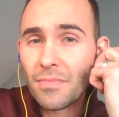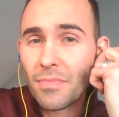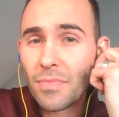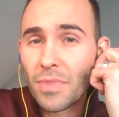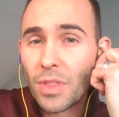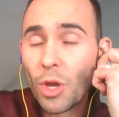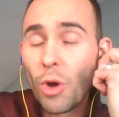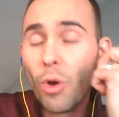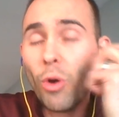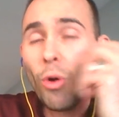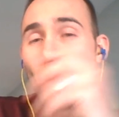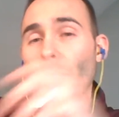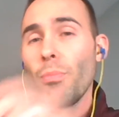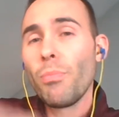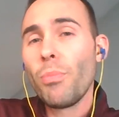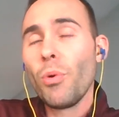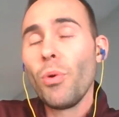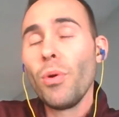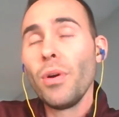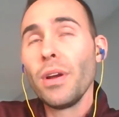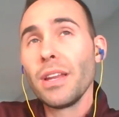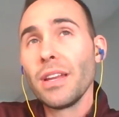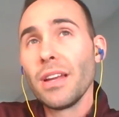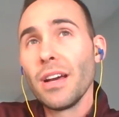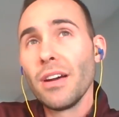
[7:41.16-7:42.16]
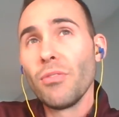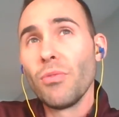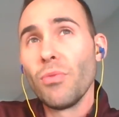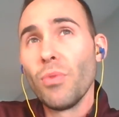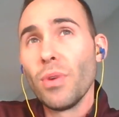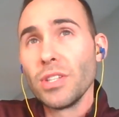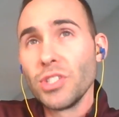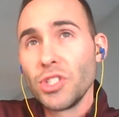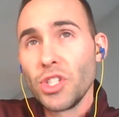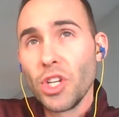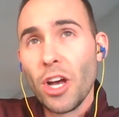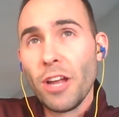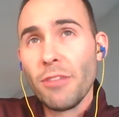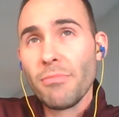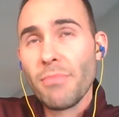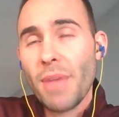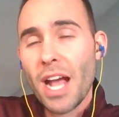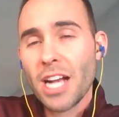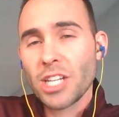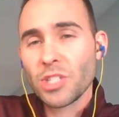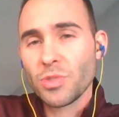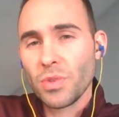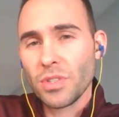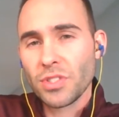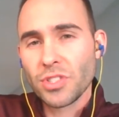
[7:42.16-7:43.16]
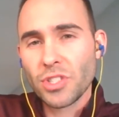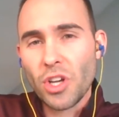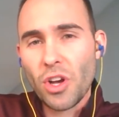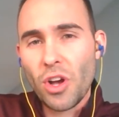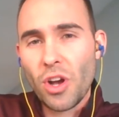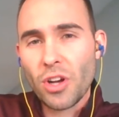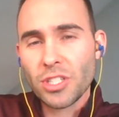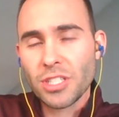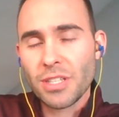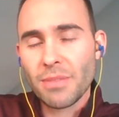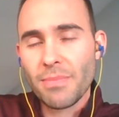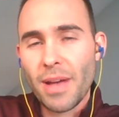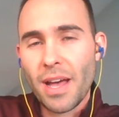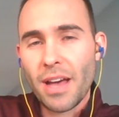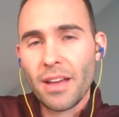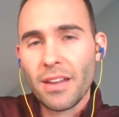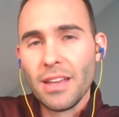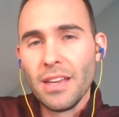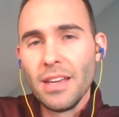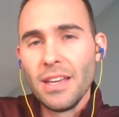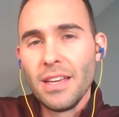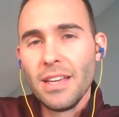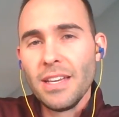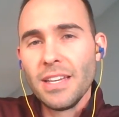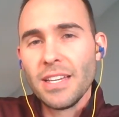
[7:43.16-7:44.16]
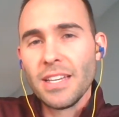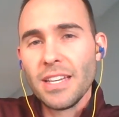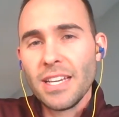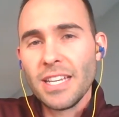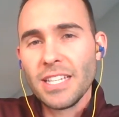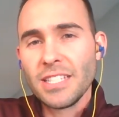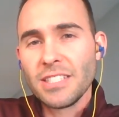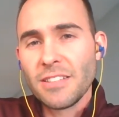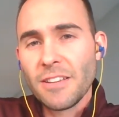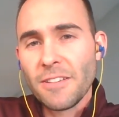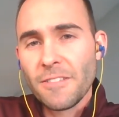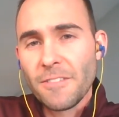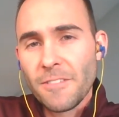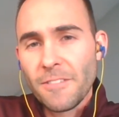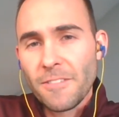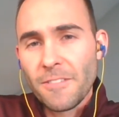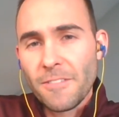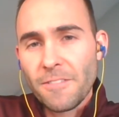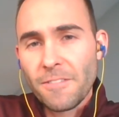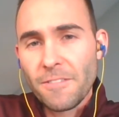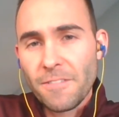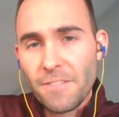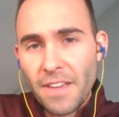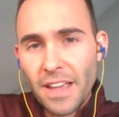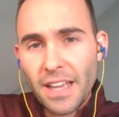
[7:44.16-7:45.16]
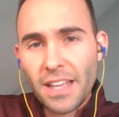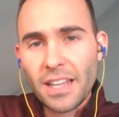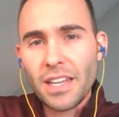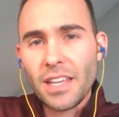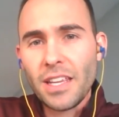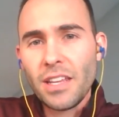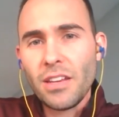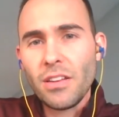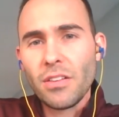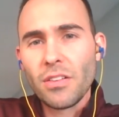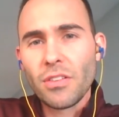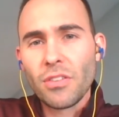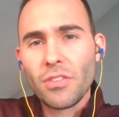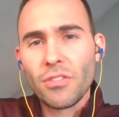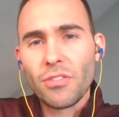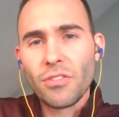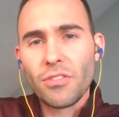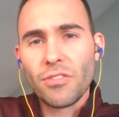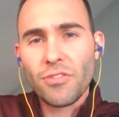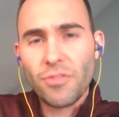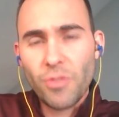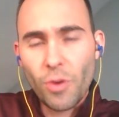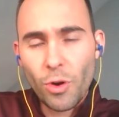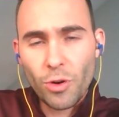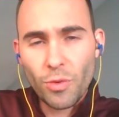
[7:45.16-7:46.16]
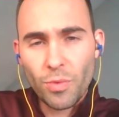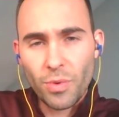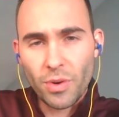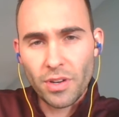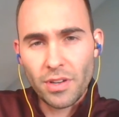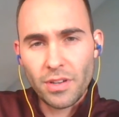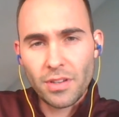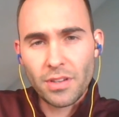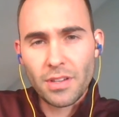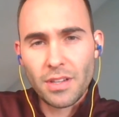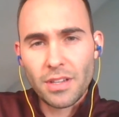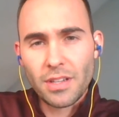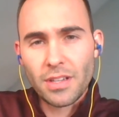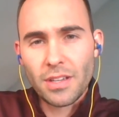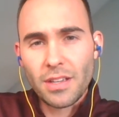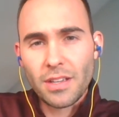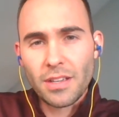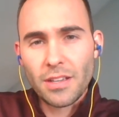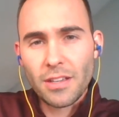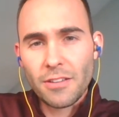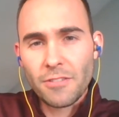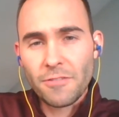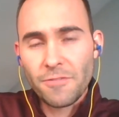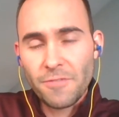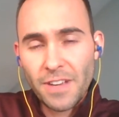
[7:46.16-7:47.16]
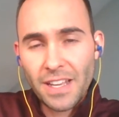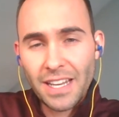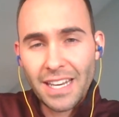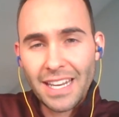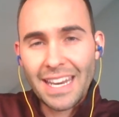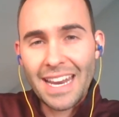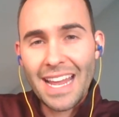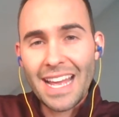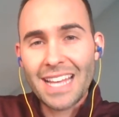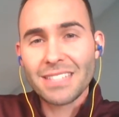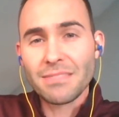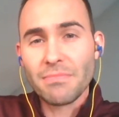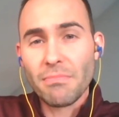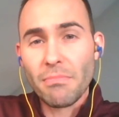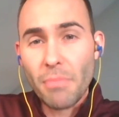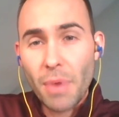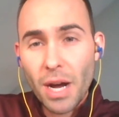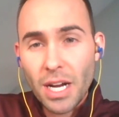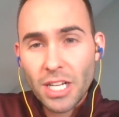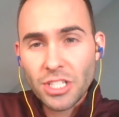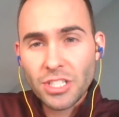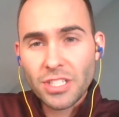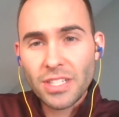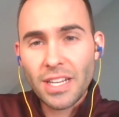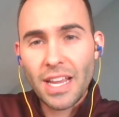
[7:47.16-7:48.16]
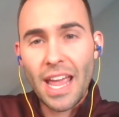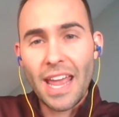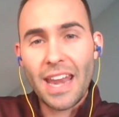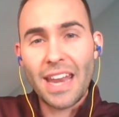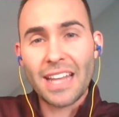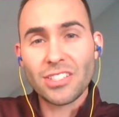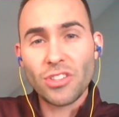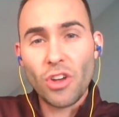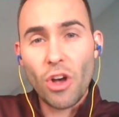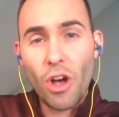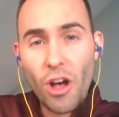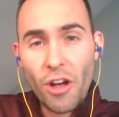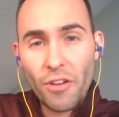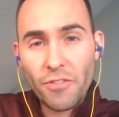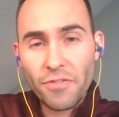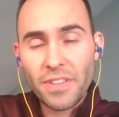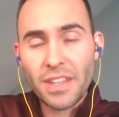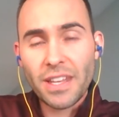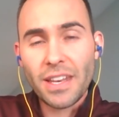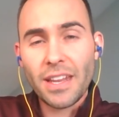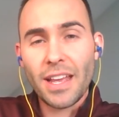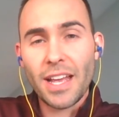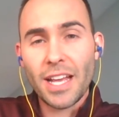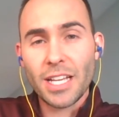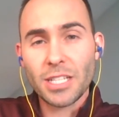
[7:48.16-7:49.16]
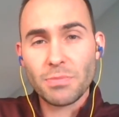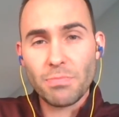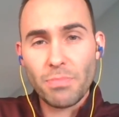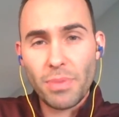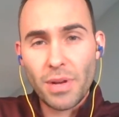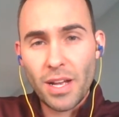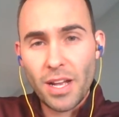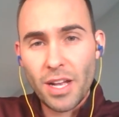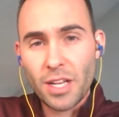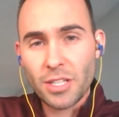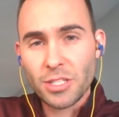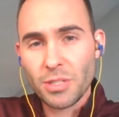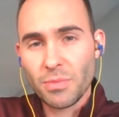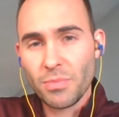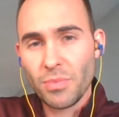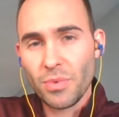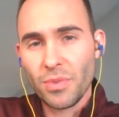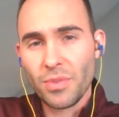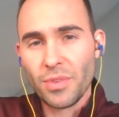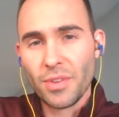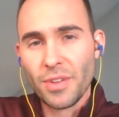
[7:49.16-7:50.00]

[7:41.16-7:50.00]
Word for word: The whole point of what John Maxwell talks about is failing forward. Failing as much and as often as possible.